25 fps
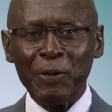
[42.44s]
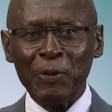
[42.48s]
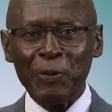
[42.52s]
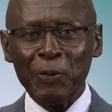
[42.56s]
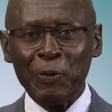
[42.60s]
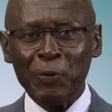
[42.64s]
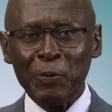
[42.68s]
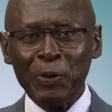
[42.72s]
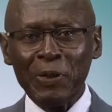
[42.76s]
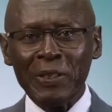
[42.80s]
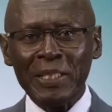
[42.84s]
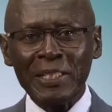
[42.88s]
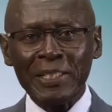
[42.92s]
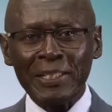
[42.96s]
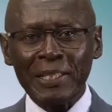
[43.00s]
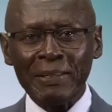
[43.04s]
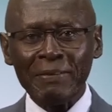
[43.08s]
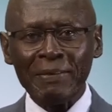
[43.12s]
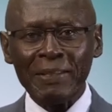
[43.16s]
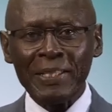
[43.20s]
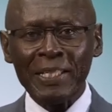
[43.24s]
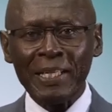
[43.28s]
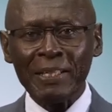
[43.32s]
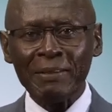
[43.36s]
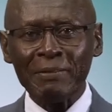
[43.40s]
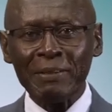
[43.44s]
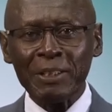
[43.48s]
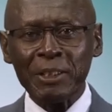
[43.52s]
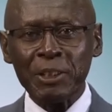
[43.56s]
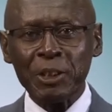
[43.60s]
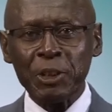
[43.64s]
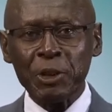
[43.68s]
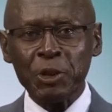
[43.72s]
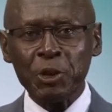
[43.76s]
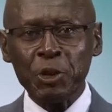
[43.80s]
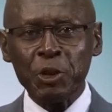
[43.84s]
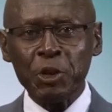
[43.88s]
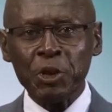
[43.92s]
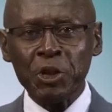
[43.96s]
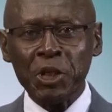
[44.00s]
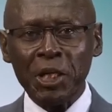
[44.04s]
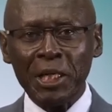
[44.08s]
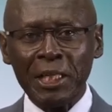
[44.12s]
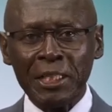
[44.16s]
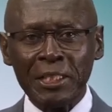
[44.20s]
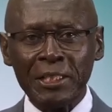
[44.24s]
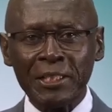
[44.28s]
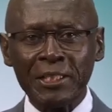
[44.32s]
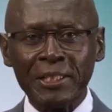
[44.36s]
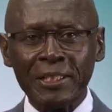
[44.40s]
We, the Seventh-day Adventist
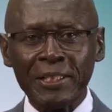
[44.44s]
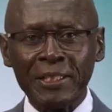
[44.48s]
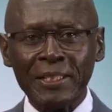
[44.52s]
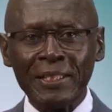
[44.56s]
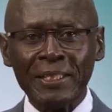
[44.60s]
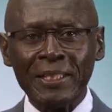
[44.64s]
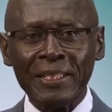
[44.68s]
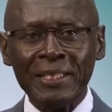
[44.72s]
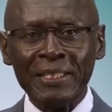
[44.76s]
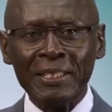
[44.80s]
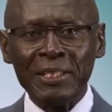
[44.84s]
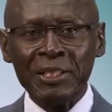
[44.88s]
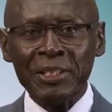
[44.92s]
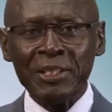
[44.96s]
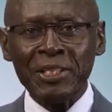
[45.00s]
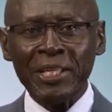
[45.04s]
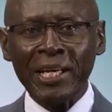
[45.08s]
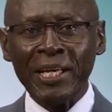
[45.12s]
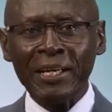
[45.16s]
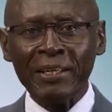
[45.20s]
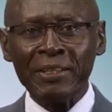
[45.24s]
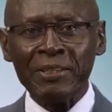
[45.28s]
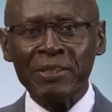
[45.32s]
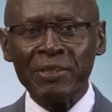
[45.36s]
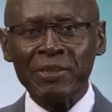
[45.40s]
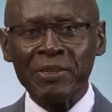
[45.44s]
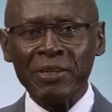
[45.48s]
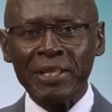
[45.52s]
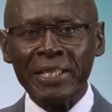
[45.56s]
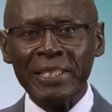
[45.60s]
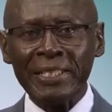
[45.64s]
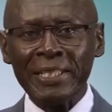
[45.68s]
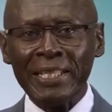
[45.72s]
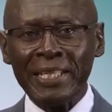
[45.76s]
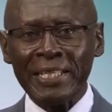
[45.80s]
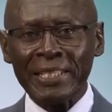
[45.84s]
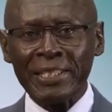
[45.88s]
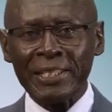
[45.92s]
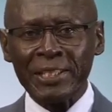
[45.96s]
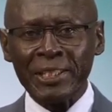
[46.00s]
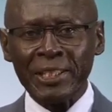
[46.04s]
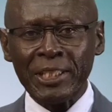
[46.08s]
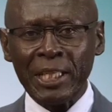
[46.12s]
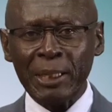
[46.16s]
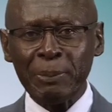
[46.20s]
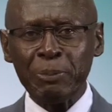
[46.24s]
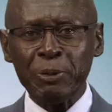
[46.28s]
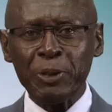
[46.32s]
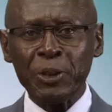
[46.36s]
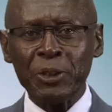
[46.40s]
Church, take great
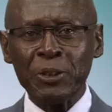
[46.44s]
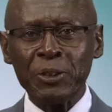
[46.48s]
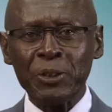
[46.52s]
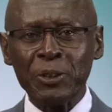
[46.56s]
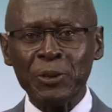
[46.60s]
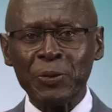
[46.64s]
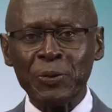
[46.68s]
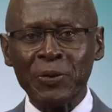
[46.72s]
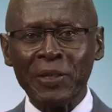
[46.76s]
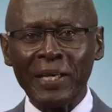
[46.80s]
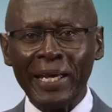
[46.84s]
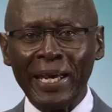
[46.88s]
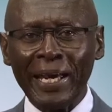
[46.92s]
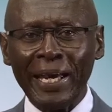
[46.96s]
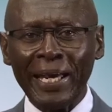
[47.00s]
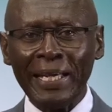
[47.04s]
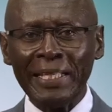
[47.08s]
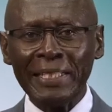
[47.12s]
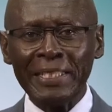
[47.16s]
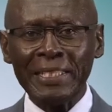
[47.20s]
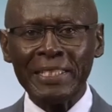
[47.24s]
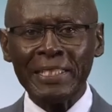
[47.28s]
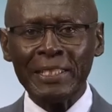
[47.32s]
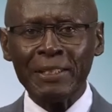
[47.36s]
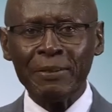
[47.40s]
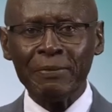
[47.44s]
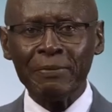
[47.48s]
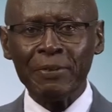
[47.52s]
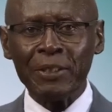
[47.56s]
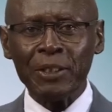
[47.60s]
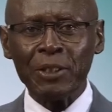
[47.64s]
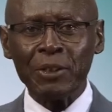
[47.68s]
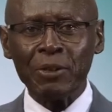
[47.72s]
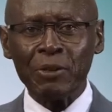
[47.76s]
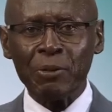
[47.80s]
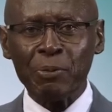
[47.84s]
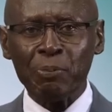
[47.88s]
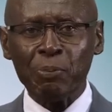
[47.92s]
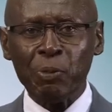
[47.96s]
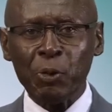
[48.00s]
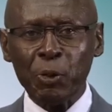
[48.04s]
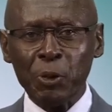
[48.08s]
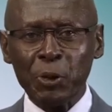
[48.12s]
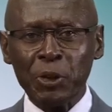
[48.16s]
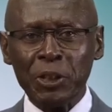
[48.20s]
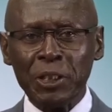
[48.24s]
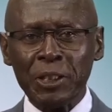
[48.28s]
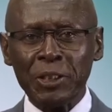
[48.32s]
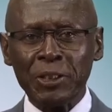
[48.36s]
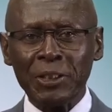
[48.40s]
exception to the NTV
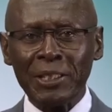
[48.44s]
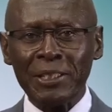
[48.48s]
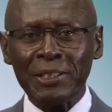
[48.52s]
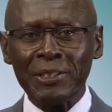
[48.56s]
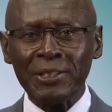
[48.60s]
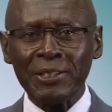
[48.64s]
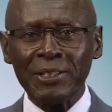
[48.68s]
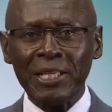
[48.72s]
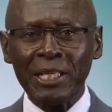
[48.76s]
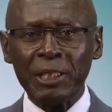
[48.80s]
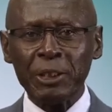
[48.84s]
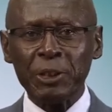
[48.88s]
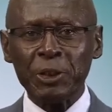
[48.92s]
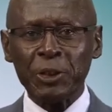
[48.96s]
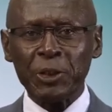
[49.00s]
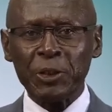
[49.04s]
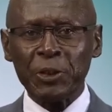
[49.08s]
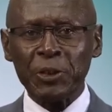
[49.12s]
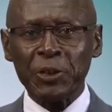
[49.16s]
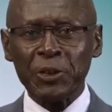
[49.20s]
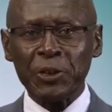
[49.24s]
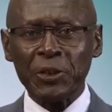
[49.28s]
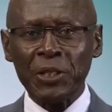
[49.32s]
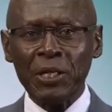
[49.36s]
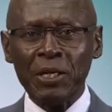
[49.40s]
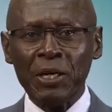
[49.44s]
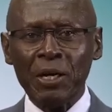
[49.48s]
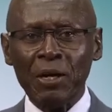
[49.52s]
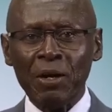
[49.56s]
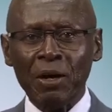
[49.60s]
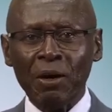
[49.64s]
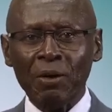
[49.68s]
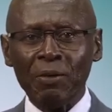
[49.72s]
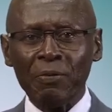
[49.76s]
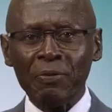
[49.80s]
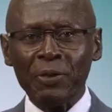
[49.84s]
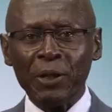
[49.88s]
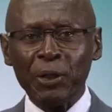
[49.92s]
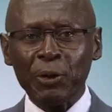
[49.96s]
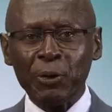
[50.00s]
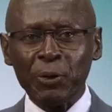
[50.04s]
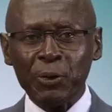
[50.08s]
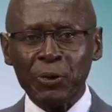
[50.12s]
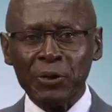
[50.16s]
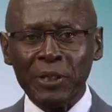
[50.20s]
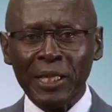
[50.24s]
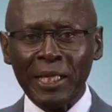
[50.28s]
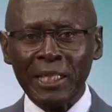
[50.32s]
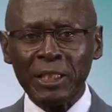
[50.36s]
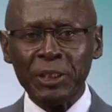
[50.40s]
reporters' assertions of the
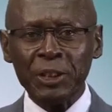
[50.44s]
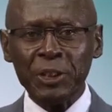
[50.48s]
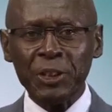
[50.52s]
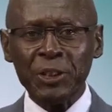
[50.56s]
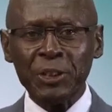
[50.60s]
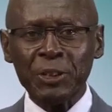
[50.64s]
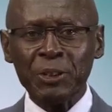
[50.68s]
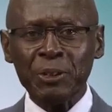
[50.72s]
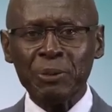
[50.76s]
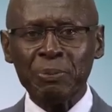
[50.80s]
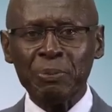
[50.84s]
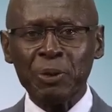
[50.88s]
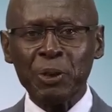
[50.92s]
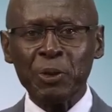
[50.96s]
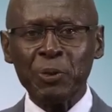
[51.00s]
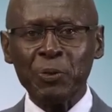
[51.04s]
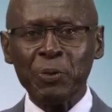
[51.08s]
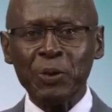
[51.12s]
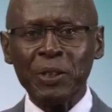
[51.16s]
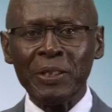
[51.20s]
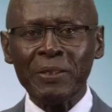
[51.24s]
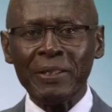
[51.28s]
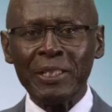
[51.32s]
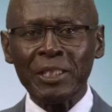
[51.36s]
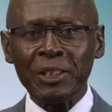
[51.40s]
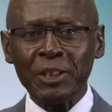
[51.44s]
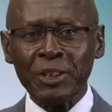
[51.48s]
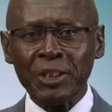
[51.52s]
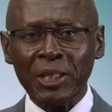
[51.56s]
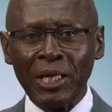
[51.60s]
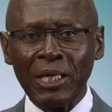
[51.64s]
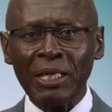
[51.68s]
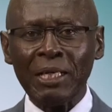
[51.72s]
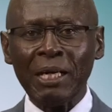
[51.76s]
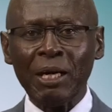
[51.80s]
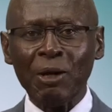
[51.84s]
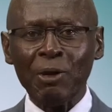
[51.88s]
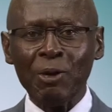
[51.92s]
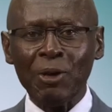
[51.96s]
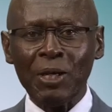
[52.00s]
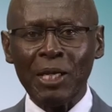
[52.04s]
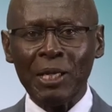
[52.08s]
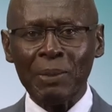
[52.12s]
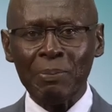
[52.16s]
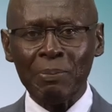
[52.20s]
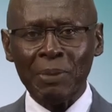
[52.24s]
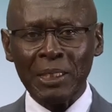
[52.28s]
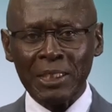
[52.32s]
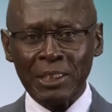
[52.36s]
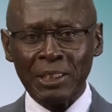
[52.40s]
connection between the
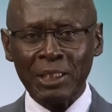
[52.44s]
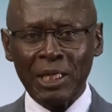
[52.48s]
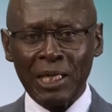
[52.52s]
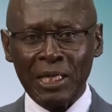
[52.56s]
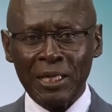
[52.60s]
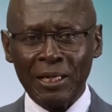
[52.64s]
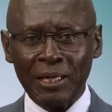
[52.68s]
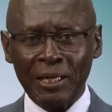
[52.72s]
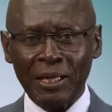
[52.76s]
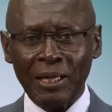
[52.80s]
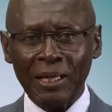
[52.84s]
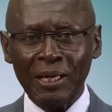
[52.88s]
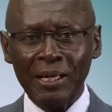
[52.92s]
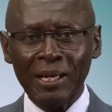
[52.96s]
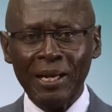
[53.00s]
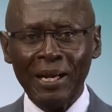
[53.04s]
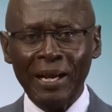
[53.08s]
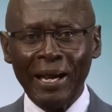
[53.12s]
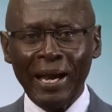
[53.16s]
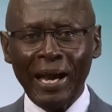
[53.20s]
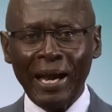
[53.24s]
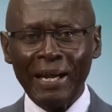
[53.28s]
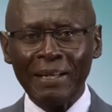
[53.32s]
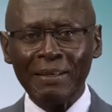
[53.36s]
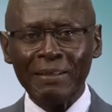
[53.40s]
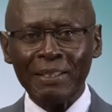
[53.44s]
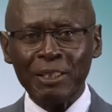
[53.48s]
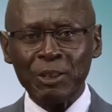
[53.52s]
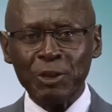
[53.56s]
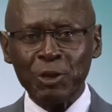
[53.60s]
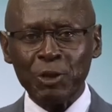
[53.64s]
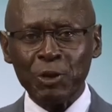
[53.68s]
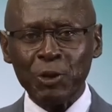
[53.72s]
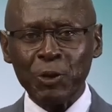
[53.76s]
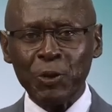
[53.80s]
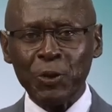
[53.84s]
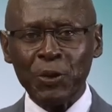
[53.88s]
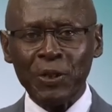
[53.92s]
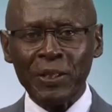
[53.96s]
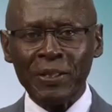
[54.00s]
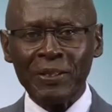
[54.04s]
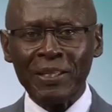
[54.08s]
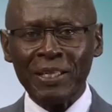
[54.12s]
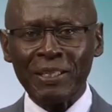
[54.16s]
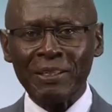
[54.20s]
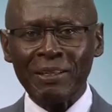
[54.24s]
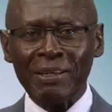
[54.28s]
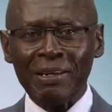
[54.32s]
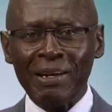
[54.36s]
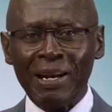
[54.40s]
Shakahola massacre and the story
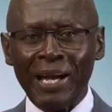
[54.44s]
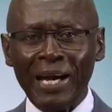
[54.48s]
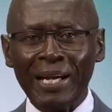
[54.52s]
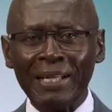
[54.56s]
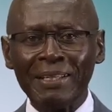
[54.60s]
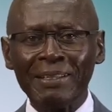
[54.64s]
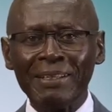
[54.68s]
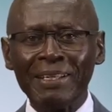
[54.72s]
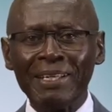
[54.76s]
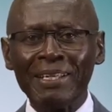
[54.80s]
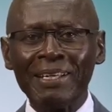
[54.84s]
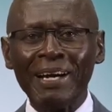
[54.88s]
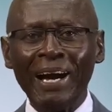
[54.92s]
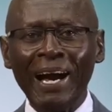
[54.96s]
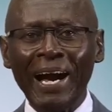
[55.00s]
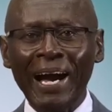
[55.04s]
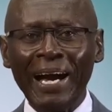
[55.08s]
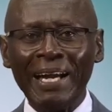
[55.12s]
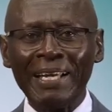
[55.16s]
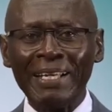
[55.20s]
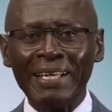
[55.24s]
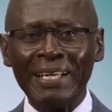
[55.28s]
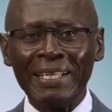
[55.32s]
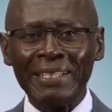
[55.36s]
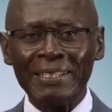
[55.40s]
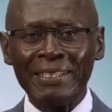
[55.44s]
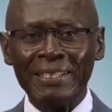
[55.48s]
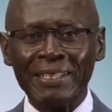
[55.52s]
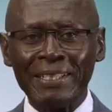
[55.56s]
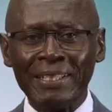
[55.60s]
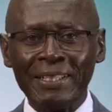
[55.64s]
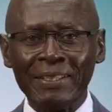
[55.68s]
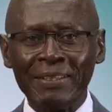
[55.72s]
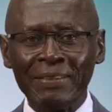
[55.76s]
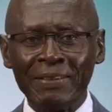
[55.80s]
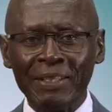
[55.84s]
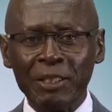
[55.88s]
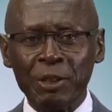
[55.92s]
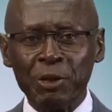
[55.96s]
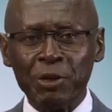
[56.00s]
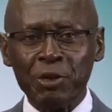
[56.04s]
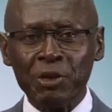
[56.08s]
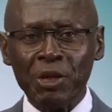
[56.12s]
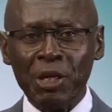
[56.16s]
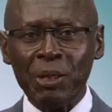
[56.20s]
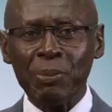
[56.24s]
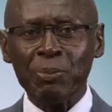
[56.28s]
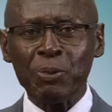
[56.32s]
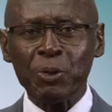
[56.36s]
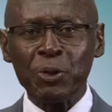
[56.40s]
that largely highlighted the
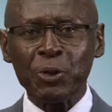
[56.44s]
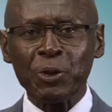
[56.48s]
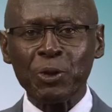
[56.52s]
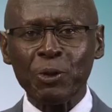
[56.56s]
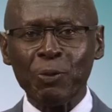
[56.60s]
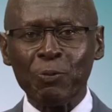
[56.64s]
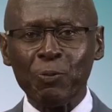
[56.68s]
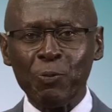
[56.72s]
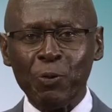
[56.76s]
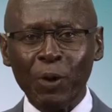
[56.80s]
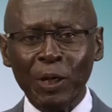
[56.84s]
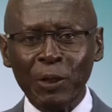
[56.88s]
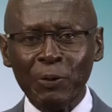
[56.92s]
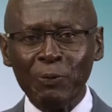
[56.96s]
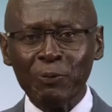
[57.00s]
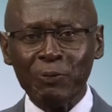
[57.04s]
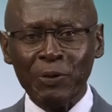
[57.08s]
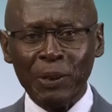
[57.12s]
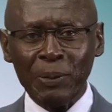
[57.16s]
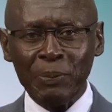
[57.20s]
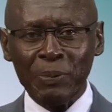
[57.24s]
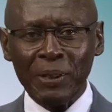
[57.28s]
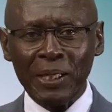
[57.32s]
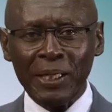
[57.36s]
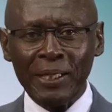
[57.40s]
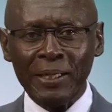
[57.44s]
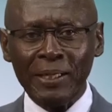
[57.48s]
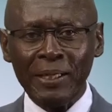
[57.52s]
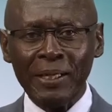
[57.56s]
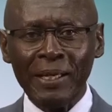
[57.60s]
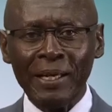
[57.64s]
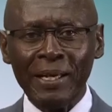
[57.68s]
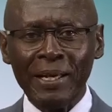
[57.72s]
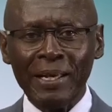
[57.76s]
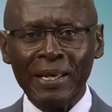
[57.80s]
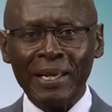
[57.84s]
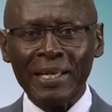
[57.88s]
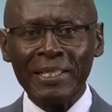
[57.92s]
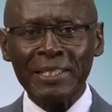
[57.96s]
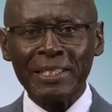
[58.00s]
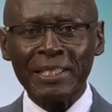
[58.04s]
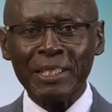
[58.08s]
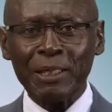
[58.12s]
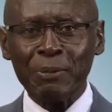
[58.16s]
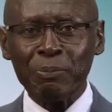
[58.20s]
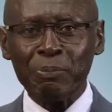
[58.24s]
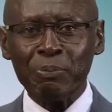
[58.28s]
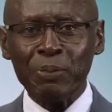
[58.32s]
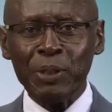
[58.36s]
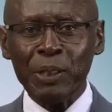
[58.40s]
troubles of one family and
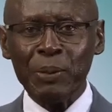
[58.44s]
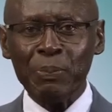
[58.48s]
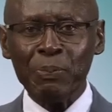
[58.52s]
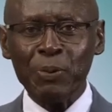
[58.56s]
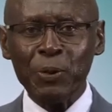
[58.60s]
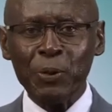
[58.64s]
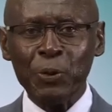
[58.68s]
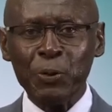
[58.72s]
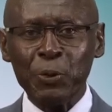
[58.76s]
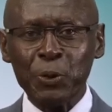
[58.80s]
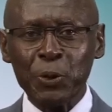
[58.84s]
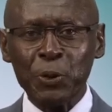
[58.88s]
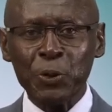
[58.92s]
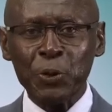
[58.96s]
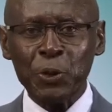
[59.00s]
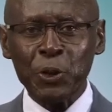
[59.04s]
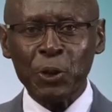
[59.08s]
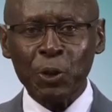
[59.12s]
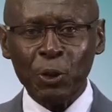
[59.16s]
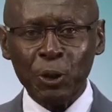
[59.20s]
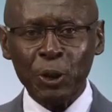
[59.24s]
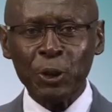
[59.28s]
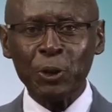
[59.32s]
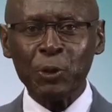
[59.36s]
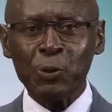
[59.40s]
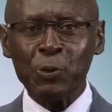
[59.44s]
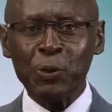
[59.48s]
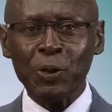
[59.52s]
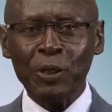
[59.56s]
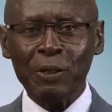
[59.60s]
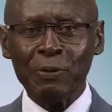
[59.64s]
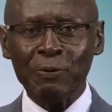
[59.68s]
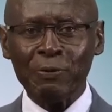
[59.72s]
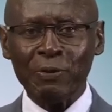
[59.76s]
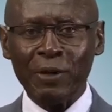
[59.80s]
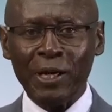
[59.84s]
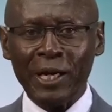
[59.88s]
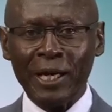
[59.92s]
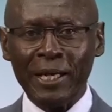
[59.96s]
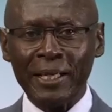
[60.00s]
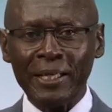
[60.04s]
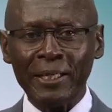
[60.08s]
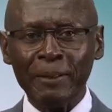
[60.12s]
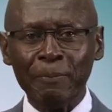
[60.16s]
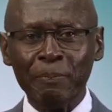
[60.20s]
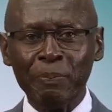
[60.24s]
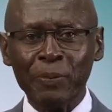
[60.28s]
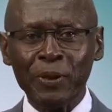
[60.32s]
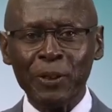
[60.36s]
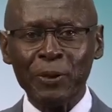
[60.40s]
some people who do not qualify
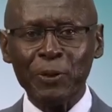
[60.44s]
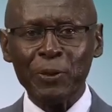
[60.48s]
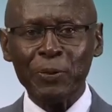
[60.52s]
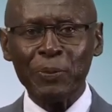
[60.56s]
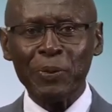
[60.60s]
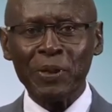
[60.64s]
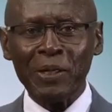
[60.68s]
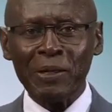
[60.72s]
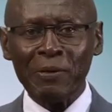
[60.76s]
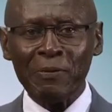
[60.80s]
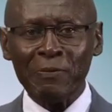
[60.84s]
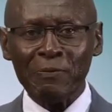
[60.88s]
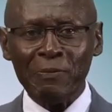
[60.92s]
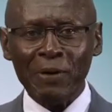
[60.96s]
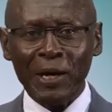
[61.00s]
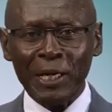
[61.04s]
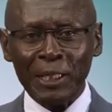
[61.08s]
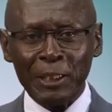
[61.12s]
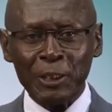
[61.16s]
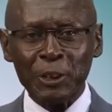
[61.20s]
to be referred